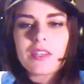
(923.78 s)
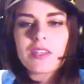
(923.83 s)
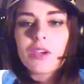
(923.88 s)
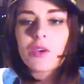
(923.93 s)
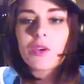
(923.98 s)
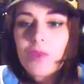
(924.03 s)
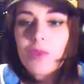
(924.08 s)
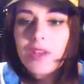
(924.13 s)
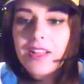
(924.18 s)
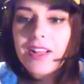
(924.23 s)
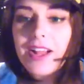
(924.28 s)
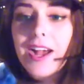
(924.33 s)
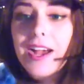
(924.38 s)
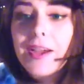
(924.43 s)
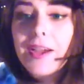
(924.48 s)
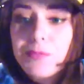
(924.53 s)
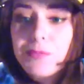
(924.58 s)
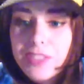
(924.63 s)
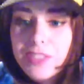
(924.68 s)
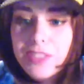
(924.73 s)
Well,
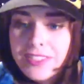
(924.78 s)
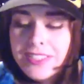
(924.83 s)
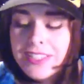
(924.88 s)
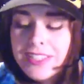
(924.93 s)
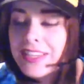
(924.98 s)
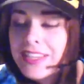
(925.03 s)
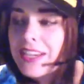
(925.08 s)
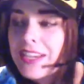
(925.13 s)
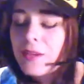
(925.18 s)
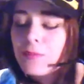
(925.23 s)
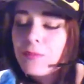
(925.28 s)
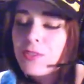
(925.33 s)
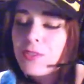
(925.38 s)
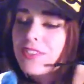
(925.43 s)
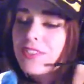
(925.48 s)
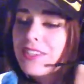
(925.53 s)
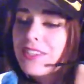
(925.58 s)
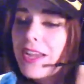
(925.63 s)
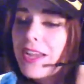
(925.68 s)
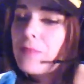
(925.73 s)
I'm just
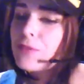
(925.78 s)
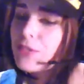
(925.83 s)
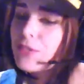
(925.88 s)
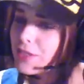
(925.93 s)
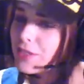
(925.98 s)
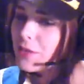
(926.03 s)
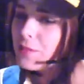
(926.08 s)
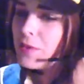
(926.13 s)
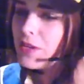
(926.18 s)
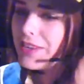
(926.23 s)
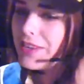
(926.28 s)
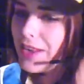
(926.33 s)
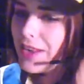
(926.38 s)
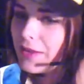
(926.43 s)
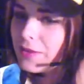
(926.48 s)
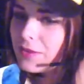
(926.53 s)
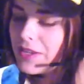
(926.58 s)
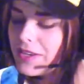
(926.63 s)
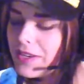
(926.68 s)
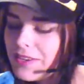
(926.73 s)
gonna put it
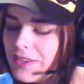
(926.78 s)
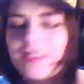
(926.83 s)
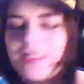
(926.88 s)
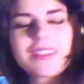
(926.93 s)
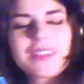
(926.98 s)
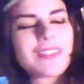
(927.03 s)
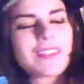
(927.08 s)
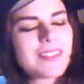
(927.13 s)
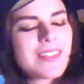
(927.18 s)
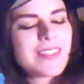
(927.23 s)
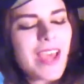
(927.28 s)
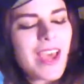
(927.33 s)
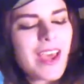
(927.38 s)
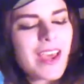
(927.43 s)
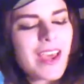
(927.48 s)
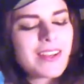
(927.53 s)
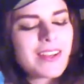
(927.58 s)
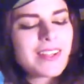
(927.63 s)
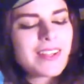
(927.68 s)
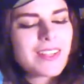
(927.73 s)
out there.
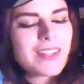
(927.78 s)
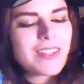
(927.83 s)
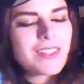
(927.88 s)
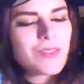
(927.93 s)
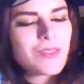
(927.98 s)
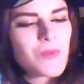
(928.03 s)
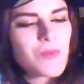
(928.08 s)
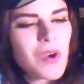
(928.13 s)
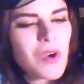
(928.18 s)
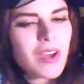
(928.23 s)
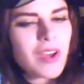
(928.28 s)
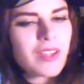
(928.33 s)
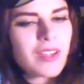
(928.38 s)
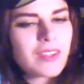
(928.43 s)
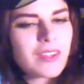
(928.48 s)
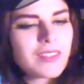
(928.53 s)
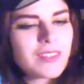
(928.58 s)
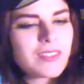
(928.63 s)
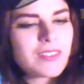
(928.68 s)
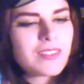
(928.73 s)
That is what
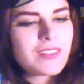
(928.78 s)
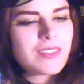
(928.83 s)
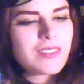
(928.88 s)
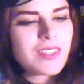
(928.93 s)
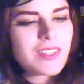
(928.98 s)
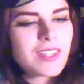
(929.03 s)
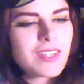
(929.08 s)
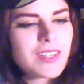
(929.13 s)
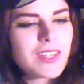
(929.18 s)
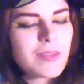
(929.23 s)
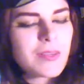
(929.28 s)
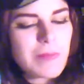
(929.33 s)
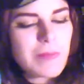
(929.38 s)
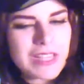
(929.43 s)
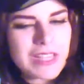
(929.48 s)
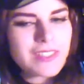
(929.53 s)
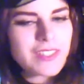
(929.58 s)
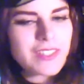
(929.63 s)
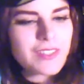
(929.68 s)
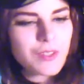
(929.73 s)
it
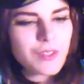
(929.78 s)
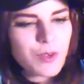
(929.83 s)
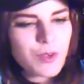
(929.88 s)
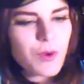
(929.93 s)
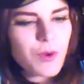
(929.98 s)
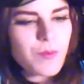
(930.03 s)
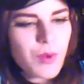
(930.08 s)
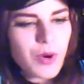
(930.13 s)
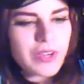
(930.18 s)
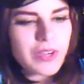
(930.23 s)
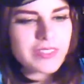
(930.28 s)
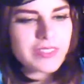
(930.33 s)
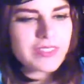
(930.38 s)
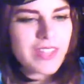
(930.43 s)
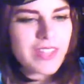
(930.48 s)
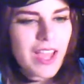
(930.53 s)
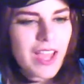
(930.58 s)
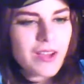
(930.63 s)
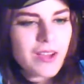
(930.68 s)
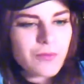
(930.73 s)
makes it so important
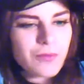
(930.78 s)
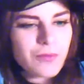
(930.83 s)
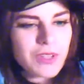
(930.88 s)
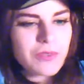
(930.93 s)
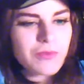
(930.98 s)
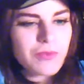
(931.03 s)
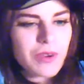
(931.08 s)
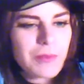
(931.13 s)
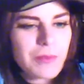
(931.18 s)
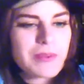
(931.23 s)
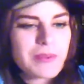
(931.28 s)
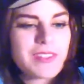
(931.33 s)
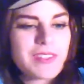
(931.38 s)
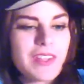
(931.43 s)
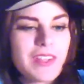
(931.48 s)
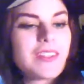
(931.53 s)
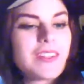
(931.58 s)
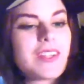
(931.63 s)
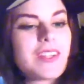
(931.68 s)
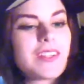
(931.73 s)
that we
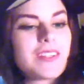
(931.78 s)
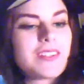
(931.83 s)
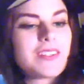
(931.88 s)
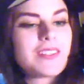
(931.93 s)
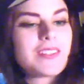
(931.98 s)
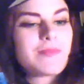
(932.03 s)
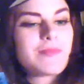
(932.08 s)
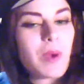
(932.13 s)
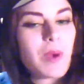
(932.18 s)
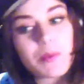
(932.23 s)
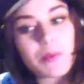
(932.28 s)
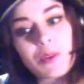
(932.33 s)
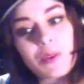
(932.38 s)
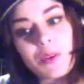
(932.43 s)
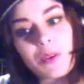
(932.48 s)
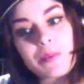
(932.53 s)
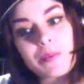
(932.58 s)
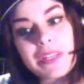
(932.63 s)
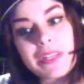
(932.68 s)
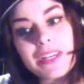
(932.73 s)
represent in popular
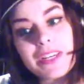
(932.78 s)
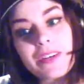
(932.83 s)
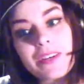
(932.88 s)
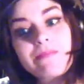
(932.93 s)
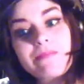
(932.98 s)
media.